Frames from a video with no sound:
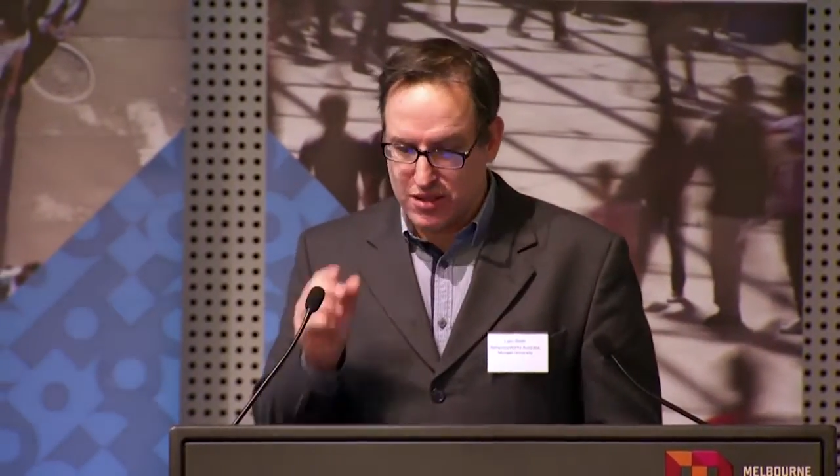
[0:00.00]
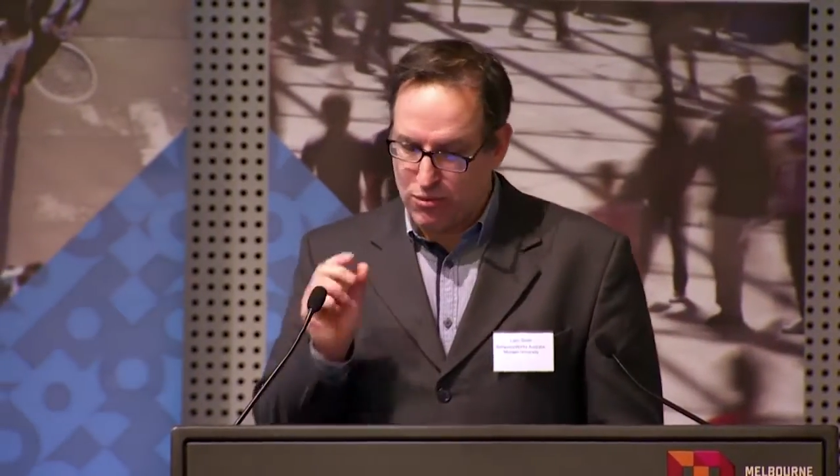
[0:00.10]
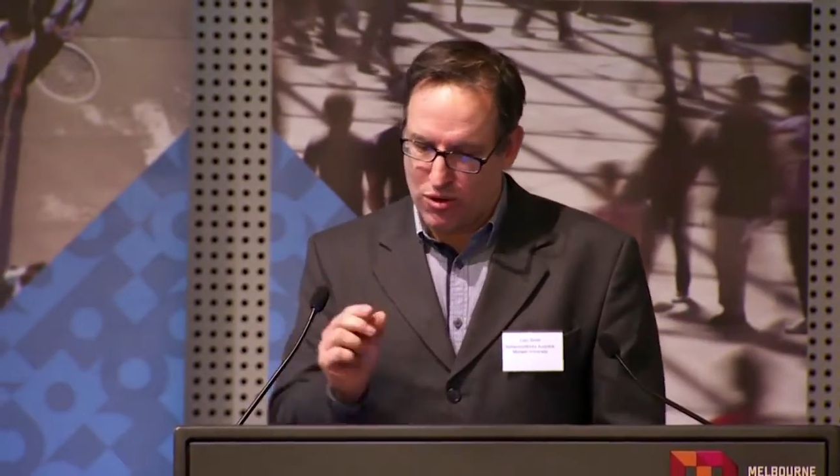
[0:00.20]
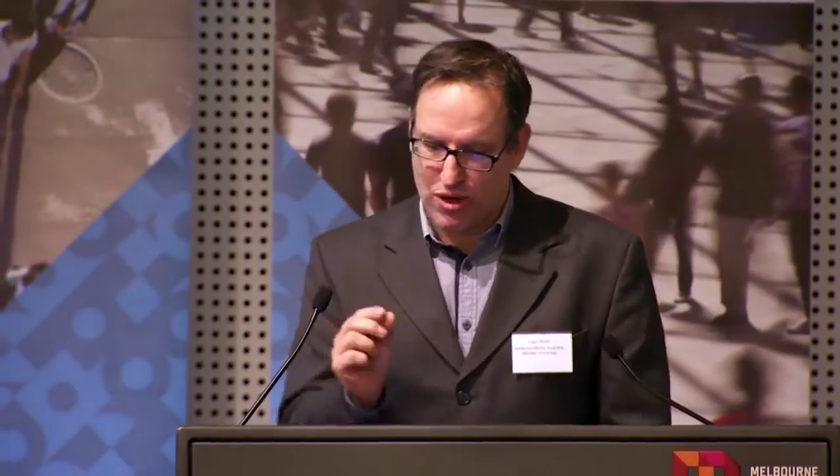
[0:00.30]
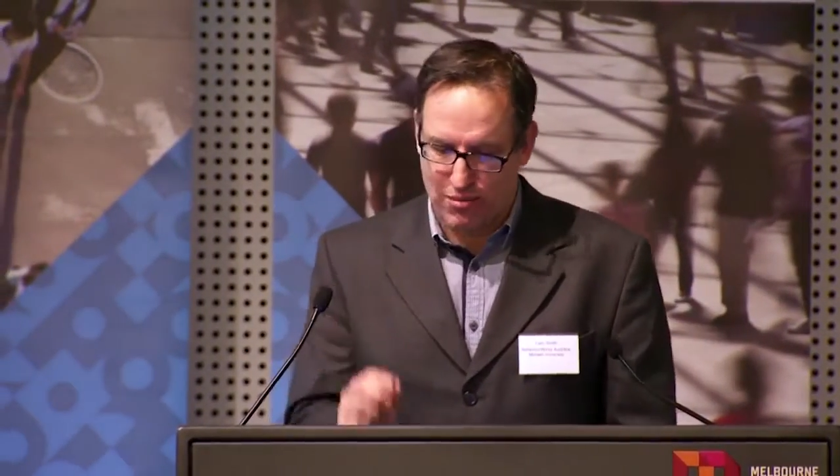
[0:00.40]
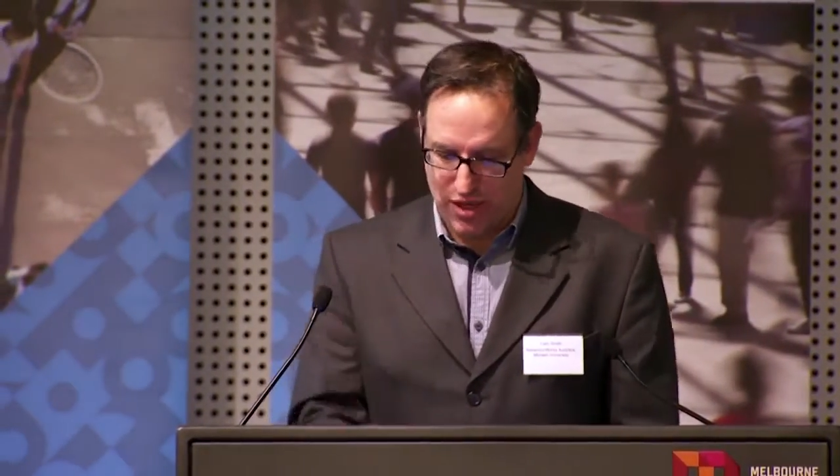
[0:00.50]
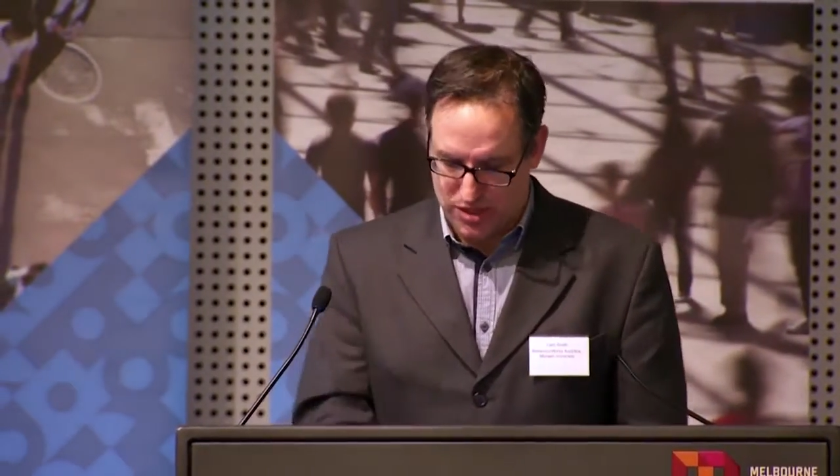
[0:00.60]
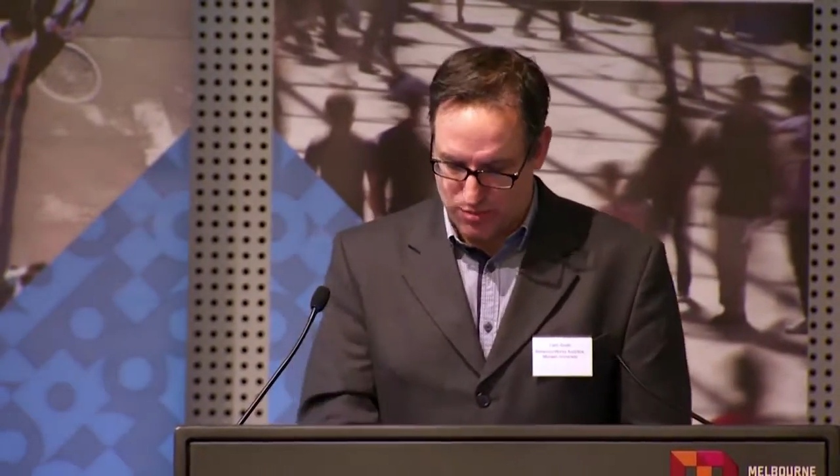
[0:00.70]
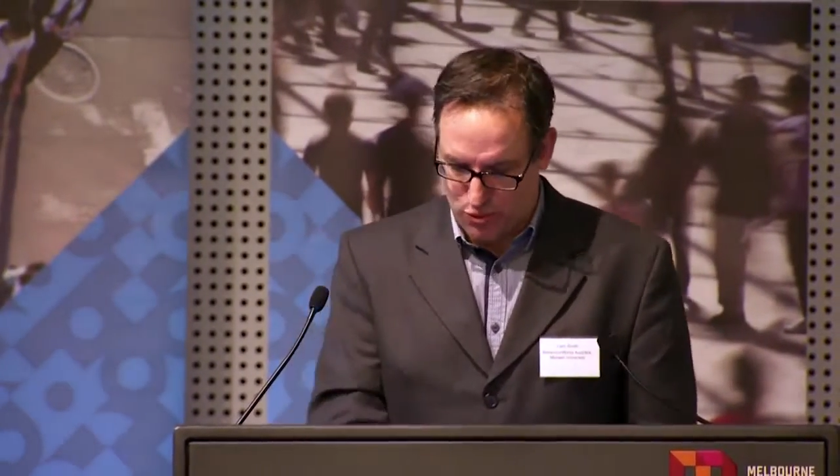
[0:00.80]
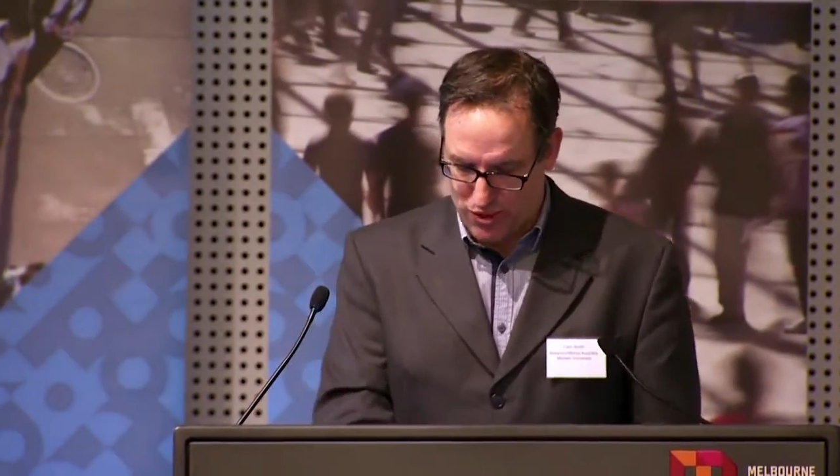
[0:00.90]
that work at much
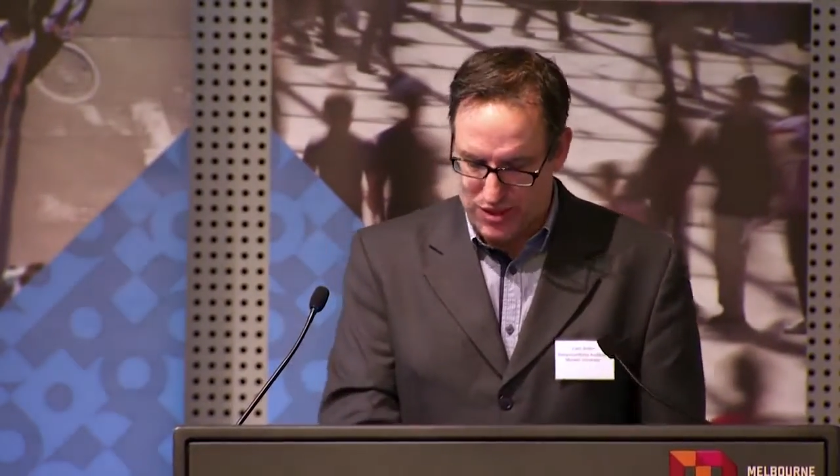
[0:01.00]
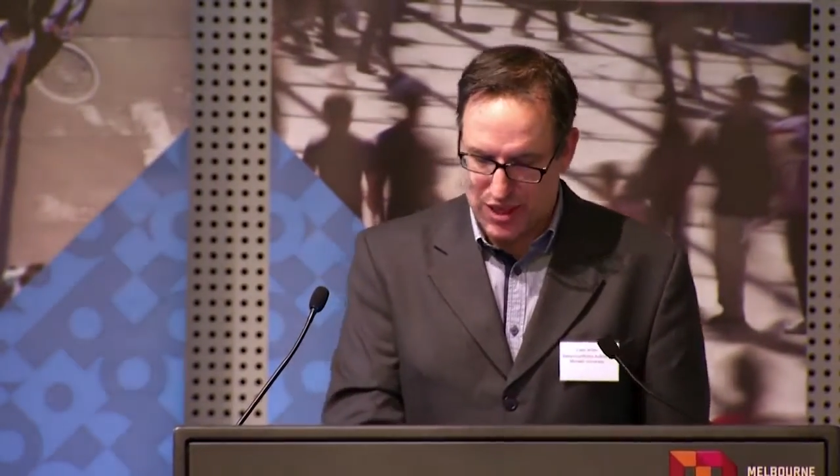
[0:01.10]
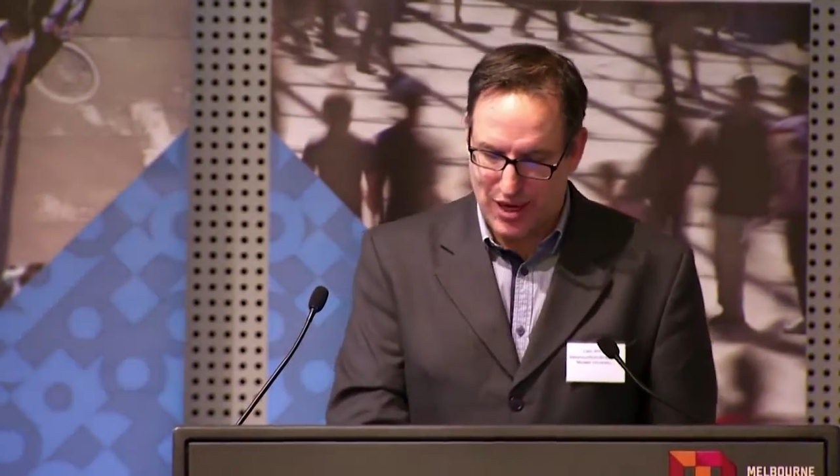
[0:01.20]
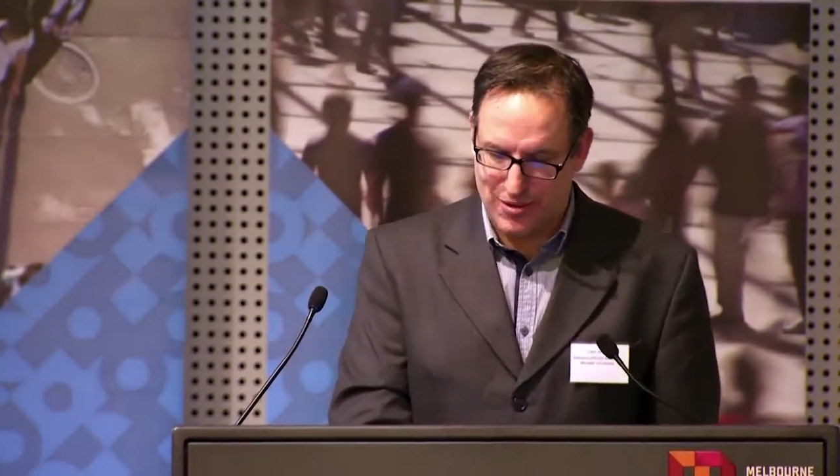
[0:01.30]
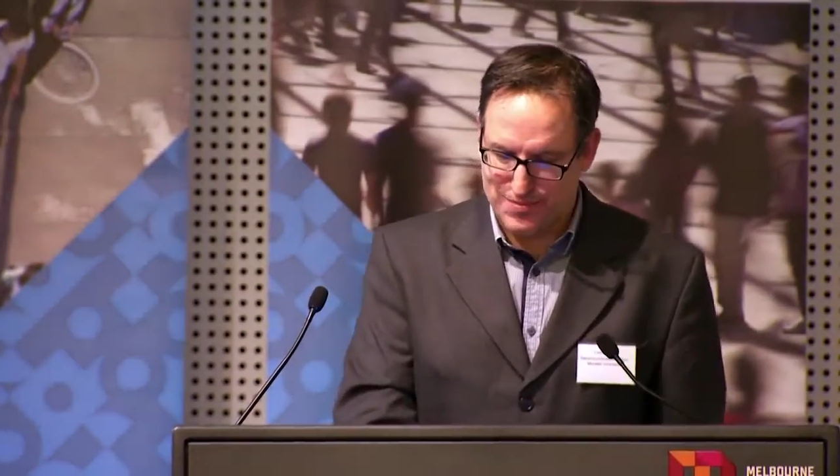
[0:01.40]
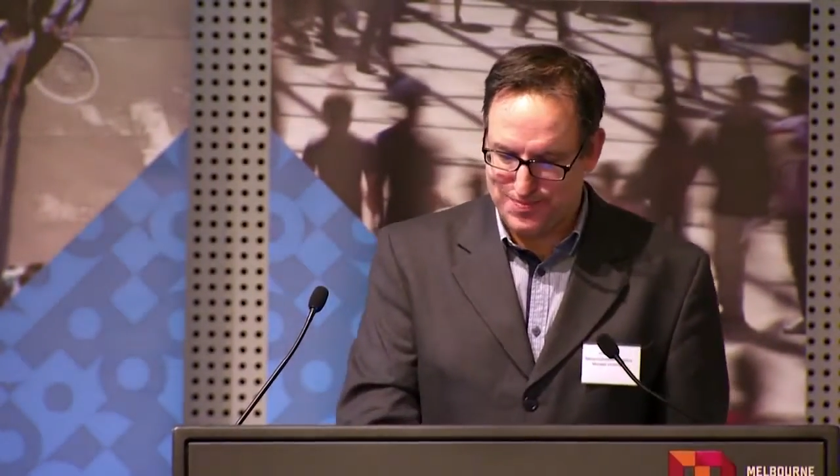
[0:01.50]
smaller scale.